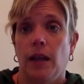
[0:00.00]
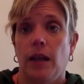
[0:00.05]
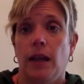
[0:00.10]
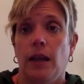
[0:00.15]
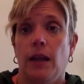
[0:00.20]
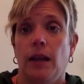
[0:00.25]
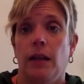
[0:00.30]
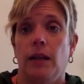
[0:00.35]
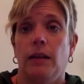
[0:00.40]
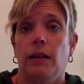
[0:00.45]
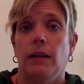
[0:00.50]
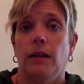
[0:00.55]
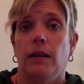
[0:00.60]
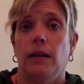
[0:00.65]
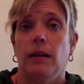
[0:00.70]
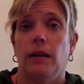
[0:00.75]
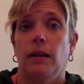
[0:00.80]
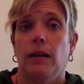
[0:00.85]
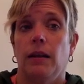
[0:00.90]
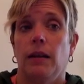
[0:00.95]
And
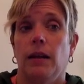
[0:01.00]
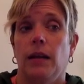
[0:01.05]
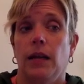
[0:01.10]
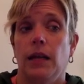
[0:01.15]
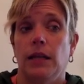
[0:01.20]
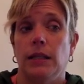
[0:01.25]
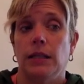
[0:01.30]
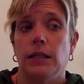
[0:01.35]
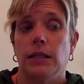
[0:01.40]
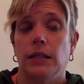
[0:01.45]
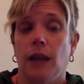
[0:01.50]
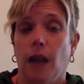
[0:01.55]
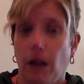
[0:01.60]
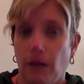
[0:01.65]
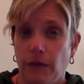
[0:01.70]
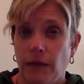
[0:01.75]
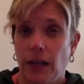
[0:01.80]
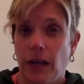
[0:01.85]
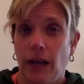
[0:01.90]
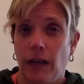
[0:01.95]
it's
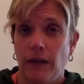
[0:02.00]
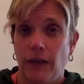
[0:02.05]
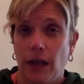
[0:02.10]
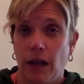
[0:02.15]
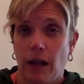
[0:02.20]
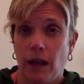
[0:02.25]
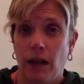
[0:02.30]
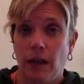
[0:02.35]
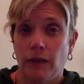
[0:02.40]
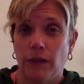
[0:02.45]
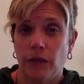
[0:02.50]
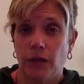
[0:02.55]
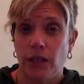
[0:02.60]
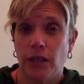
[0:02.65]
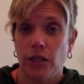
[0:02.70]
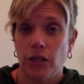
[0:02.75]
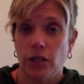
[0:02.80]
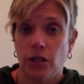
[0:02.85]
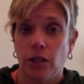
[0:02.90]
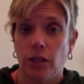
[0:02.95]
tough to have that
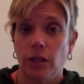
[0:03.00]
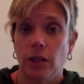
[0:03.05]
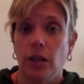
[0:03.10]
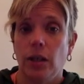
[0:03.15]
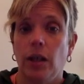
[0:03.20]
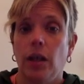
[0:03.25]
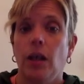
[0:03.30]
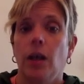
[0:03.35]
conversation.